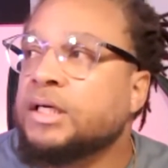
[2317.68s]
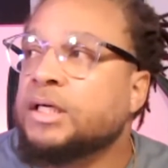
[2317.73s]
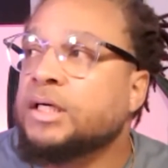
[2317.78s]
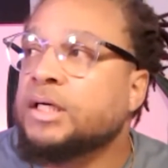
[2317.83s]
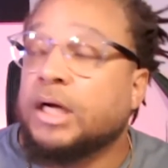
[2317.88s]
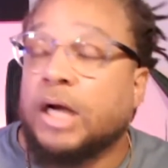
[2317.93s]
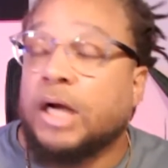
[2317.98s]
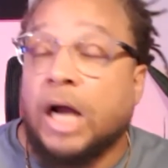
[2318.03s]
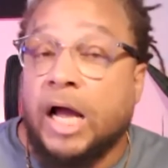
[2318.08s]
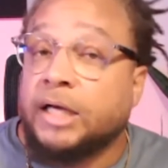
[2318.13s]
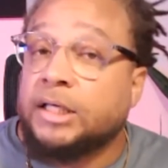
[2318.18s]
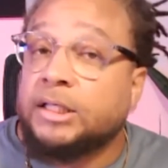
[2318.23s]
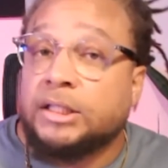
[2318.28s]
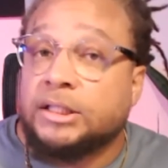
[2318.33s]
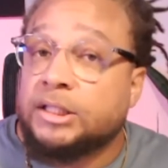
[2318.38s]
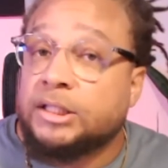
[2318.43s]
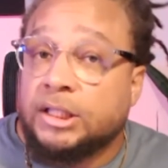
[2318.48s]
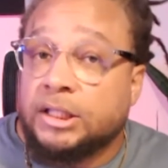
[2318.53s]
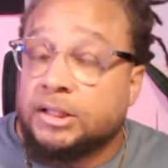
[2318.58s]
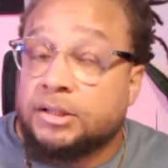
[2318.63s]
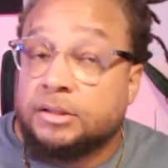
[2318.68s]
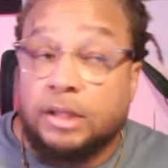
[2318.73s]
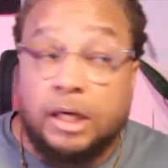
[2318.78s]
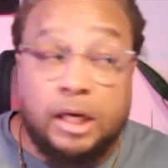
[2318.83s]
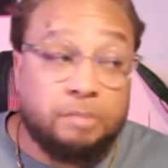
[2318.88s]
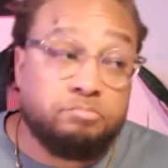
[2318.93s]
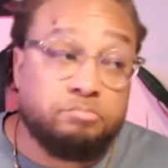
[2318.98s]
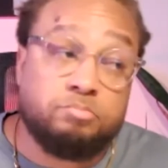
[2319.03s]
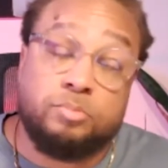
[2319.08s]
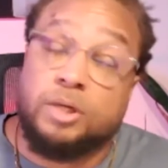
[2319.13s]
God did this.
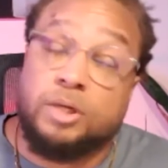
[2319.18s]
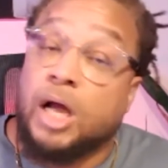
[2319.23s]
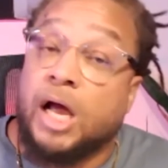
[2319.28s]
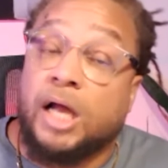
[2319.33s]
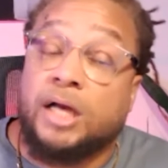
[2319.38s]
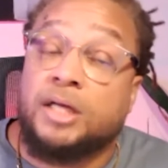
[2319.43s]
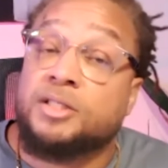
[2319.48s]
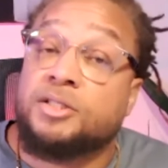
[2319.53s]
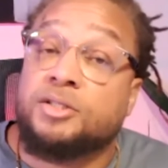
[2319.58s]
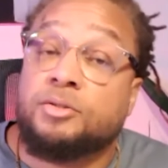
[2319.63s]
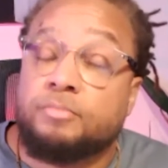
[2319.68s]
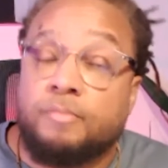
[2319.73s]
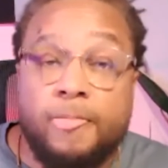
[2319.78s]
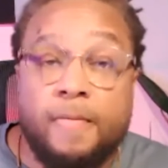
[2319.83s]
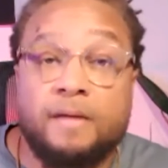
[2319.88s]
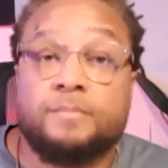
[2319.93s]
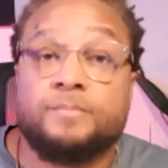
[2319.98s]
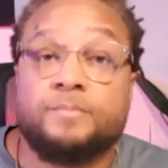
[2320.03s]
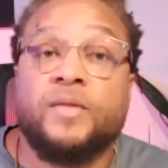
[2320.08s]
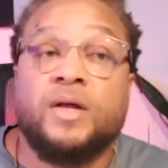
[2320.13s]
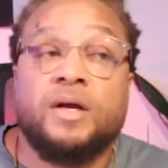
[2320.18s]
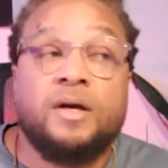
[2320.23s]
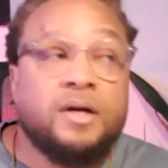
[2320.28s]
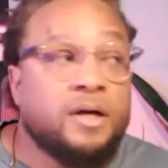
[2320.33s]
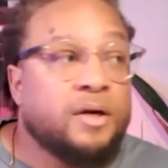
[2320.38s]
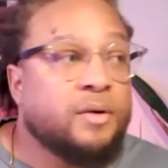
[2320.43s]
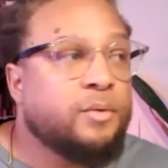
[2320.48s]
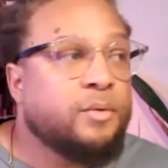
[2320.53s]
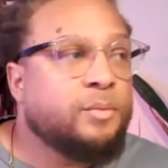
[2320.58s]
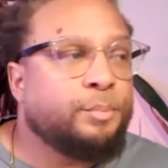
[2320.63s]
God, God is the
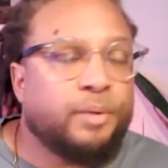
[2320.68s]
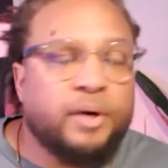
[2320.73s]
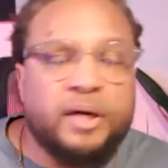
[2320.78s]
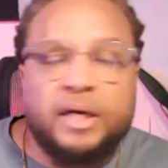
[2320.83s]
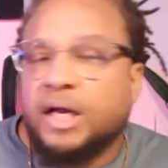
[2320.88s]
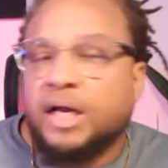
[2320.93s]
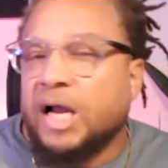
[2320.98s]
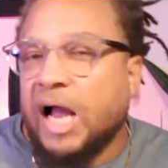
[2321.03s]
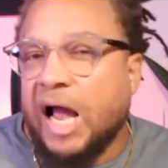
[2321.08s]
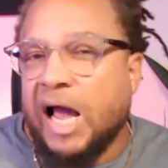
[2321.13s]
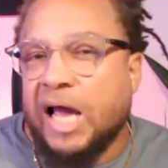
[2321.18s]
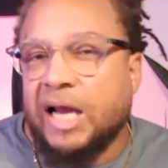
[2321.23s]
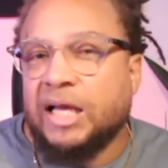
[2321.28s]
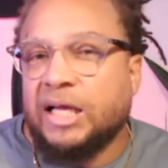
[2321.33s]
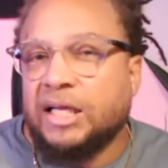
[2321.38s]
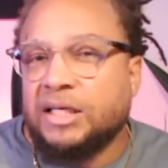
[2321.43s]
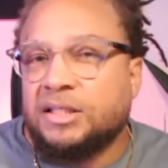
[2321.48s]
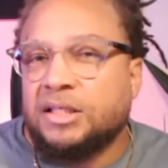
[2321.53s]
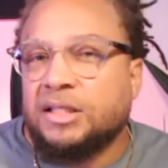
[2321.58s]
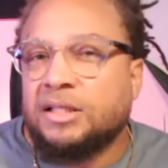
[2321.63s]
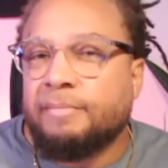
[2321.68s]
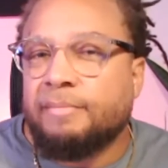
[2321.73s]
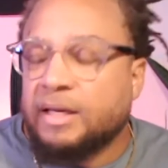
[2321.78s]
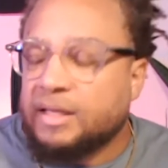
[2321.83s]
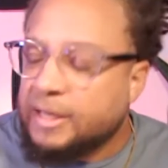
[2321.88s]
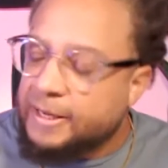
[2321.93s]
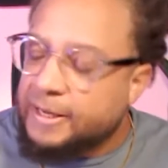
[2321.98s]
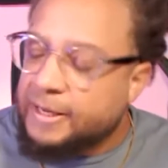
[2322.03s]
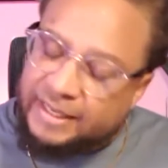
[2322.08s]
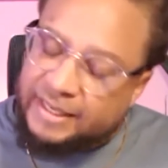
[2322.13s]
bringing God into the
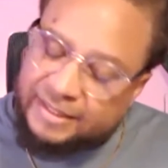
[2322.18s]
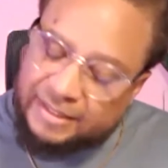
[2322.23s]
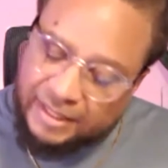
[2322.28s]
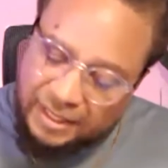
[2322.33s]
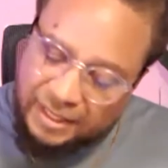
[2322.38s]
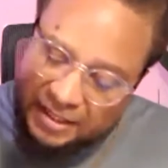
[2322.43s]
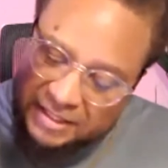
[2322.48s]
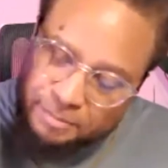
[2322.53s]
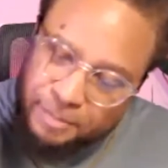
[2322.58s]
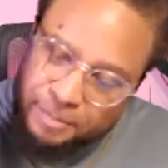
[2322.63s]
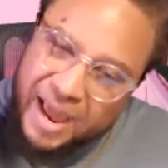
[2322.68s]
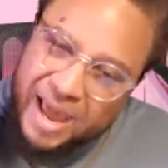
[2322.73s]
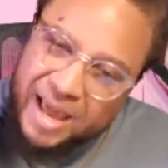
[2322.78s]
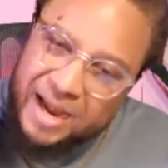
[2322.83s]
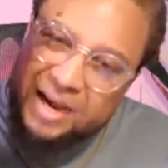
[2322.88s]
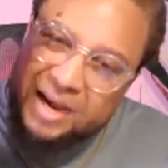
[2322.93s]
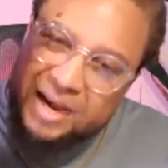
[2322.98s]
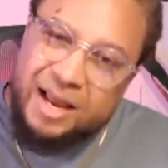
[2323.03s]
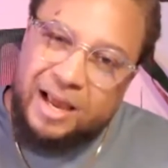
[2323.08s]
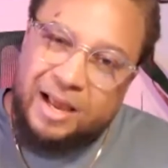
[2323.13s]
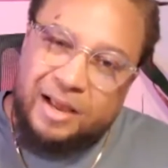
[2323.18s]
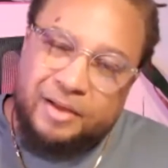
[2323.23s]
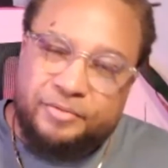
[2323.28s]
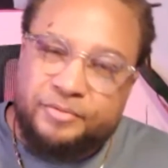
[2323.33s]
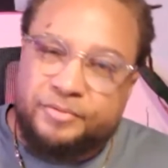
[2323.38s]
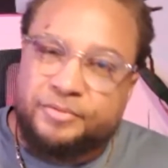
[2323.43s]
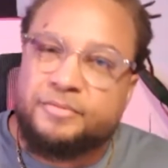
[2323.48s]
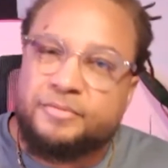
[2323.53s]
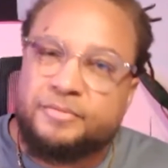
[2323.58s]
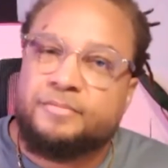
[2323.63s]
it's it's bad enough.
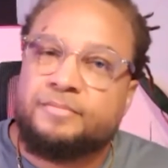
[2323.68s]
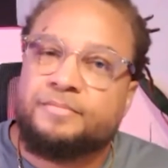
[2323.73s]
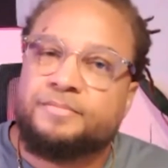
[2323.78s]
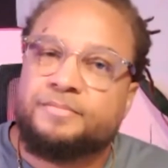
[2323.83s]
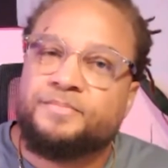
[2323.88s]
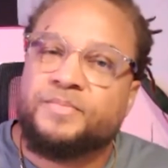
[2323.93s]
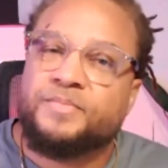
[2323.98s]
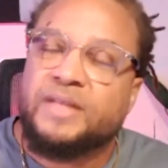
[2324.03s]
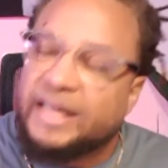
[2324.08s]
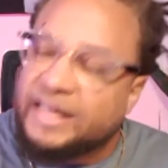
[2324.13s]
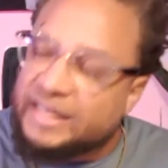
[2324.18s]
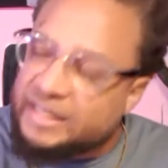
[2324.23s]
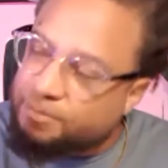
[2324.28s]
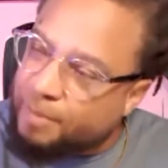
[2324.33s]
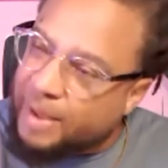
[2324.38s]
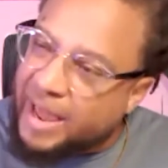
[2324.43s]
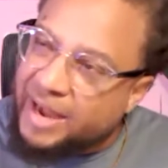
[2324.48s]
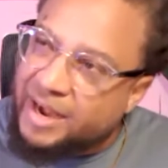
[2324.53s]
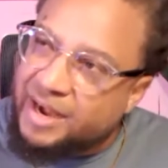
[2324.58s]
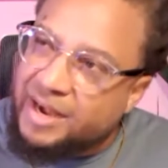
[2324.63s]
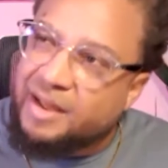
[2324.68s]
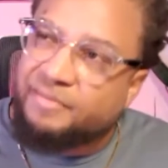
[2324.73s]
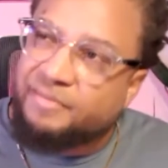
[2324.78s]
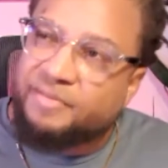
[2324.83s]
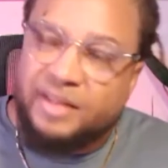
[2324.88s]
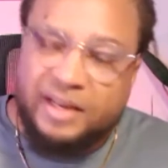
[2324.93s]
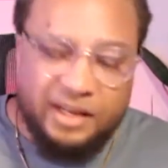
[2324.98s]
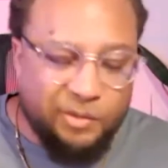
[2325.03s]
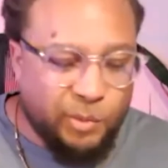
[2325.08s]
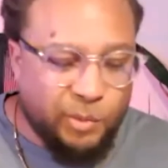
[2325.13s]
It's bad enough
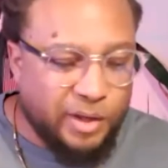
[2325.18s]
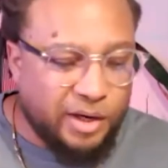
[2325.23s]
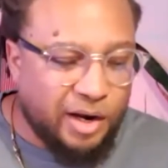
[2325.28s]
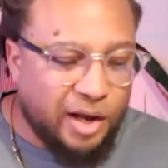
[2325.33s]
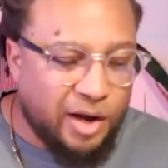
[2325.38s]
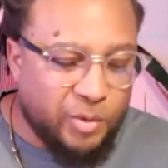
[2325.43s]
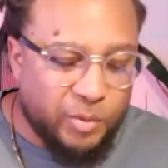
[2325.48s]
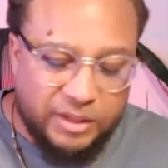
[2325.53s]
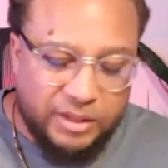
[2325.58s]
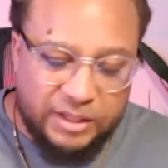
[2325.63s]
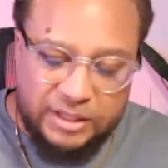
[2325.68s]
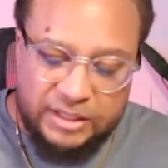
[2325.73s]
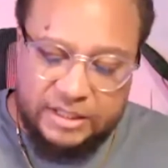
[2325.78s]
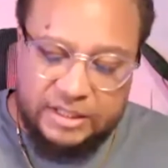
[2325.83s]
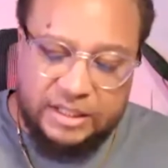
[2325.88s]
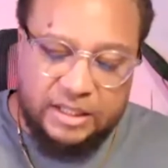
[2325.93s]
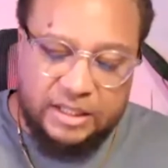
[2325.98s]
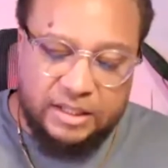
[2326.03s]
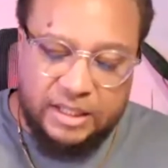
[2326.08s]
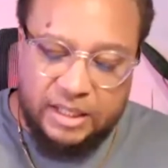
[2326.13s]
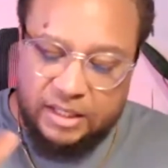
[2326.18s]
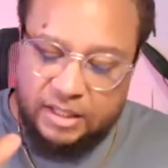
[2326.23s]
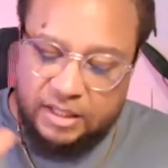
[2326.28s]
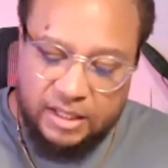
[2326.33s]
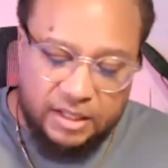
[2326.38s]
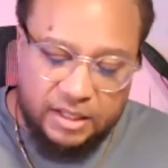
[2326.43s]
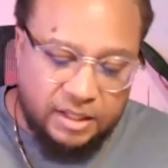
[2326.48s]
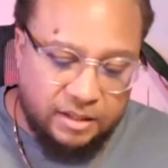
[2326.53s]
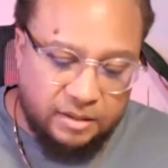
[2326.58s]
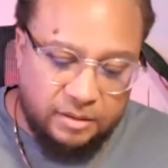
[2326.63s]
that he went along with the deceit, that,
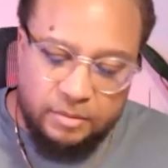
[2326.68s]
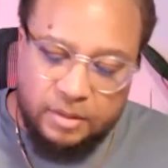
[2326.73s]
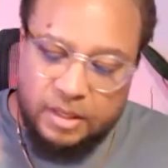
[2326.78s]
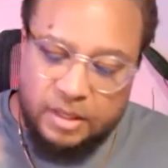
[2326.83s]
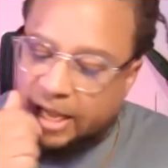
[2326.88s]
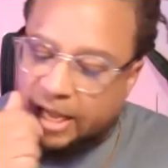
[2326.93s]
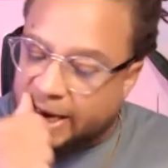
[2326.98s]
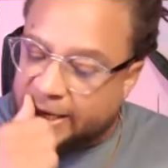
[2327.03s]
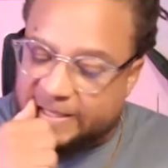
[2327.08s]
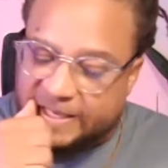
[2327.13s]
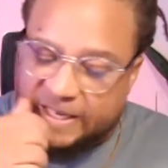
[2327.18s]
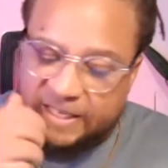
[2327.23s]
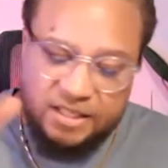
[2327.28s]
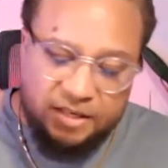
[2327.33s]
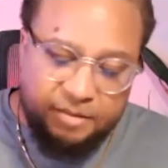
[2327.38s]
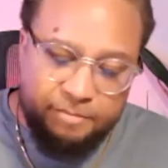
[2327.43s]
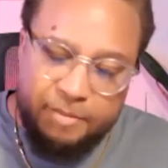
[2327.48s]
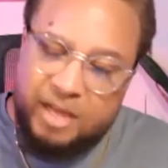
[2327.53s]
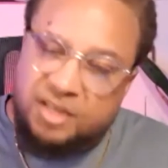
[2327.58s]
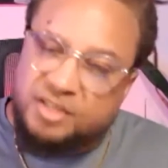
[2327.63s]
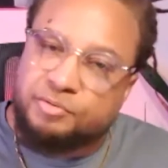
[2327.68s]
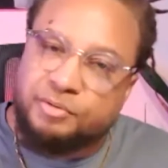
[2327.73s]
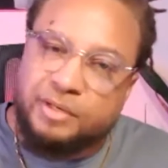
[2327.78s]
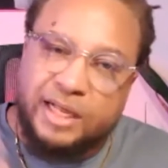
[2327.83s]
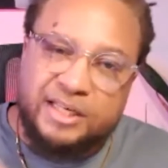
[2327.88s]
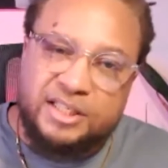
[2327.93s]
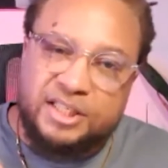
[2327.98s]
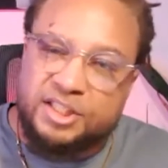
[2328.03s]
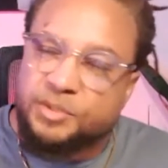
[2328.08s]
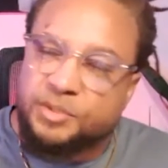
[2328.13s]
that he had such an enmeshed
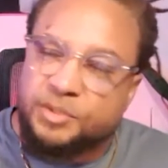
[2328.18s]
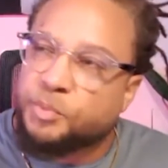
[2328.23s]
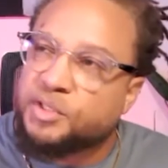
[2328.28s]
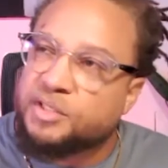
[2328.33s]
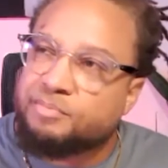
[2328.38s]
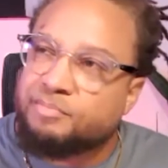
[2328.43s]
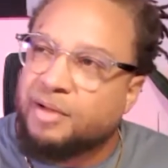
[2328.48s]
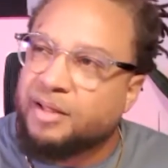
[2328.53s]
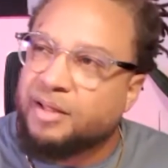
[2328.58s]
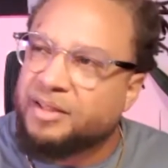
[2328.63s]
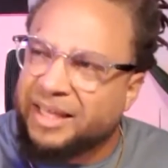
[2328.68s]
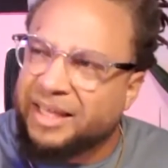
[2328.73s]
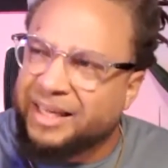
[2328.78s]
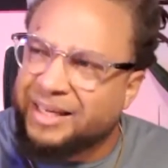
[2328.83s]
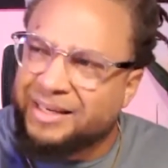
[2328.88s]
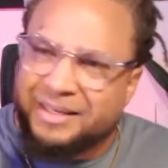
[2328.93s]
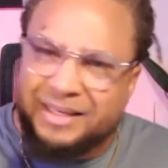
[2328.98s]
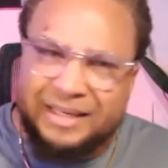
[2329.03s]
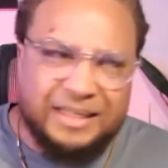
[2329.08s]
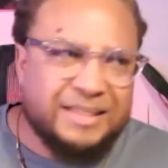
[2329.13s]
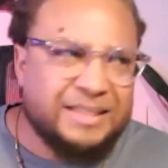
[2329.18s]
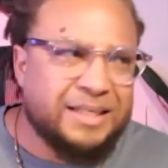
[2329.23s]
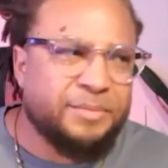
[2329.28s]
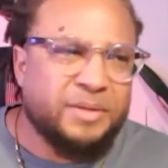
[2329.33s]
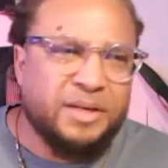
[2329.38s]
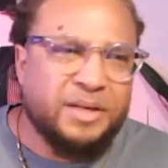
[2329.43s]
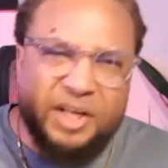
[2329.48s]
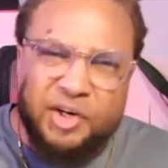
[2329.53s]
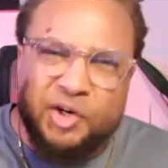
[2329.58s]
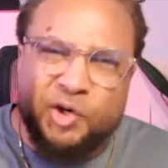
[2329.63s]
relationship with his mother that he did
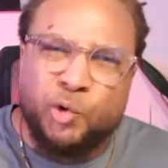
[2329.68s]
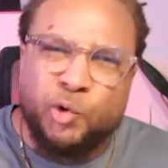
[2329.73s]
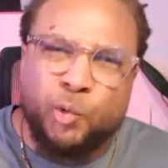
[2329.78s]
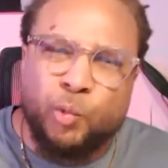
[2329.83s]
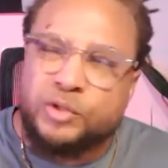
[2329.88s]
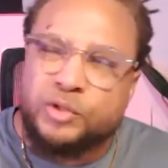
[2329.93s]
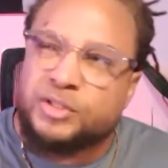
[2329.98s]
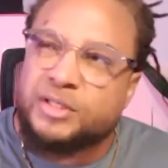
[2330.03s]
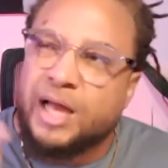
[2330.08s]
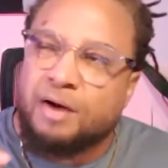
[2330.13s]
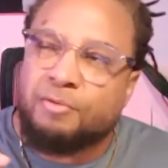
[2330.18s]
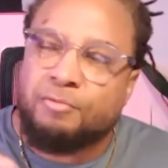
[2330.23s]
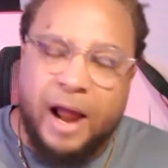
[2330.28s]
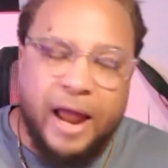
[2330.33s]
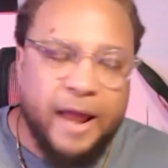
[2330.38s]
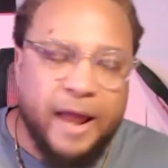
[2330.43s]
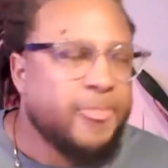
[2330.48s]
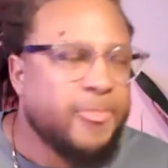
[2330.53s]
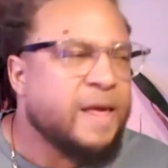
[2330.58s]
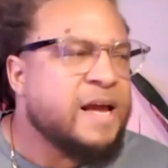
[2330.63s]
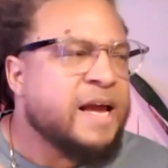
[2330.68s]
something he knew was not right.